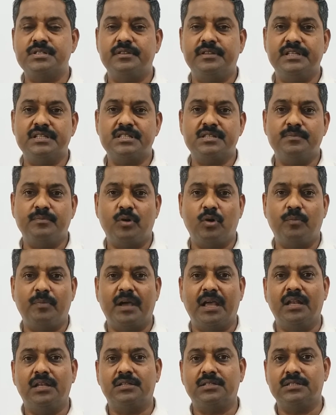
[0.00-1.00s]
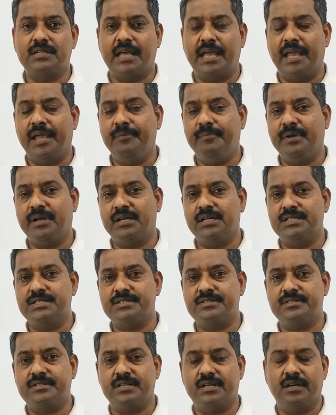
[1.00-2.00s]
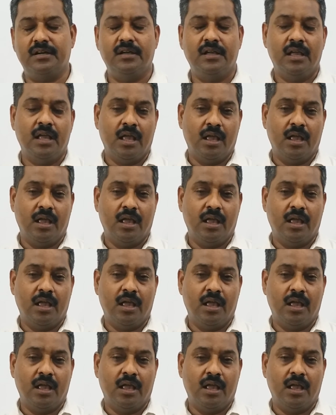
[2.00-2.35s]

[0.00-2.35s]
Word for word: this mobile today because uh,